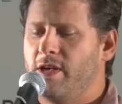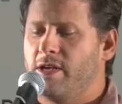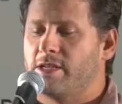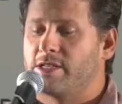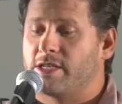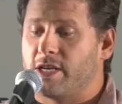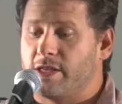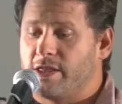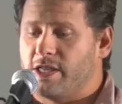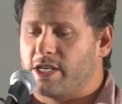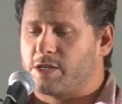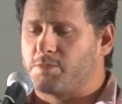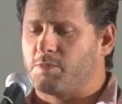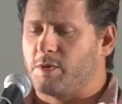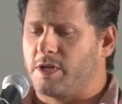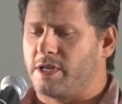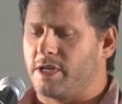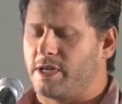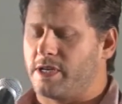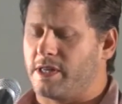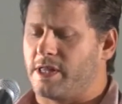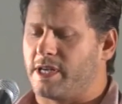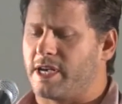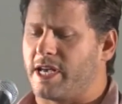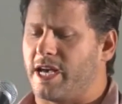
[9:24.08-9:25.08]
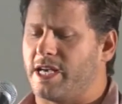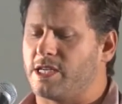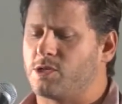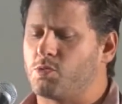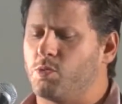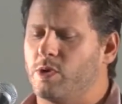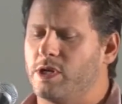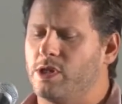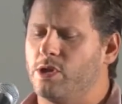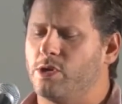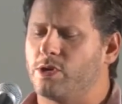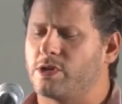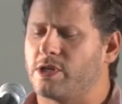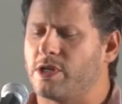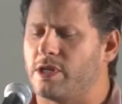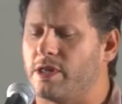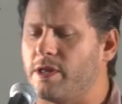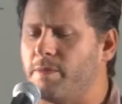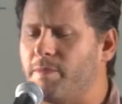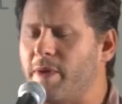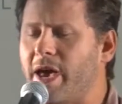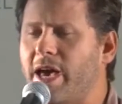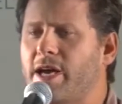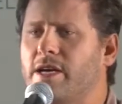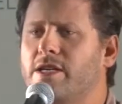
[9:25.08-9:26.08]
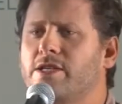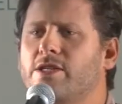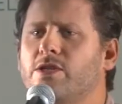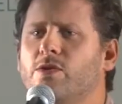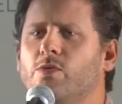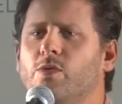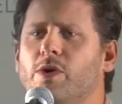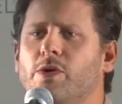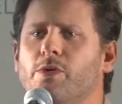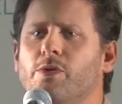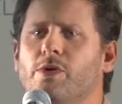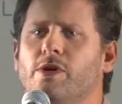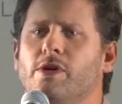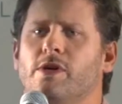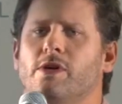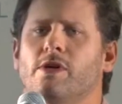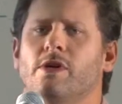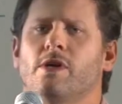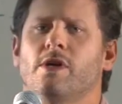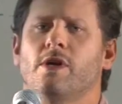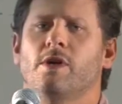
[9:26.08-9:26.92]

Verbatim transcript: So in this particular case, we looked at the banks that we were